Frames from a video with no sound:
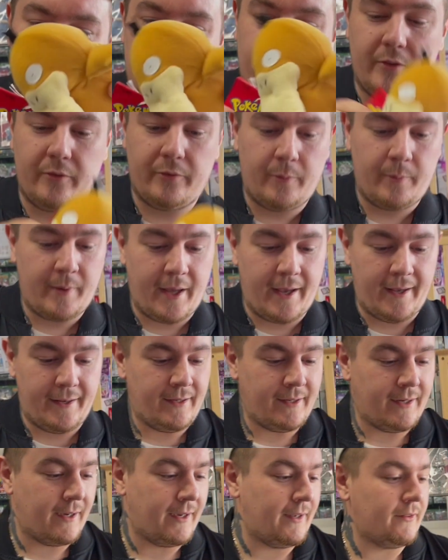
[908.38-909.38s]
these are from
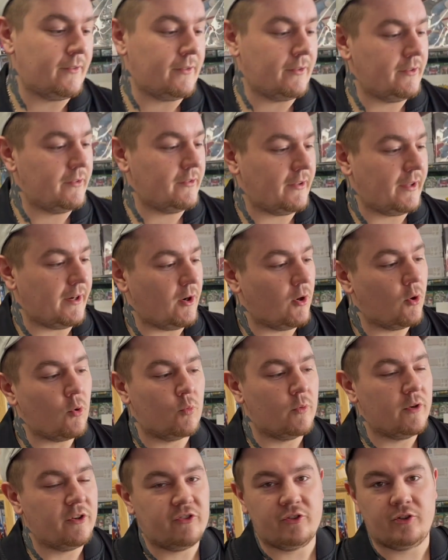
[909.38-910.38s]
'99. So these are like
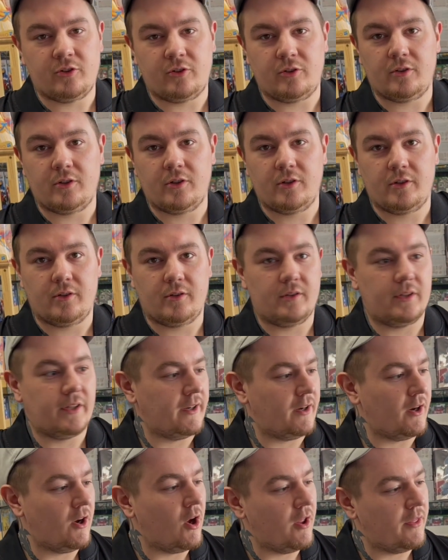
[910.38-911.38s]
original,
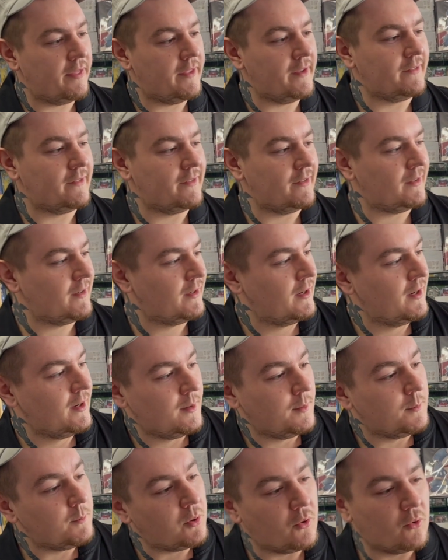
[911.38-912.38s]
like authentic
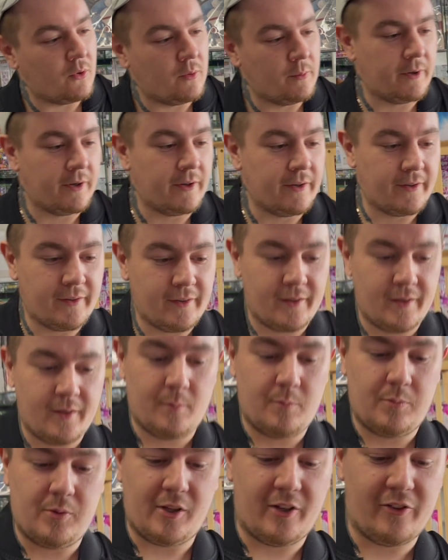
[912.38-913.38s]
Pokemon
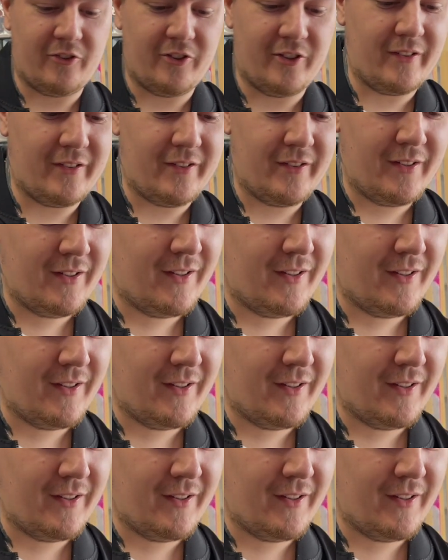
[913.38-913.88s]
plushes.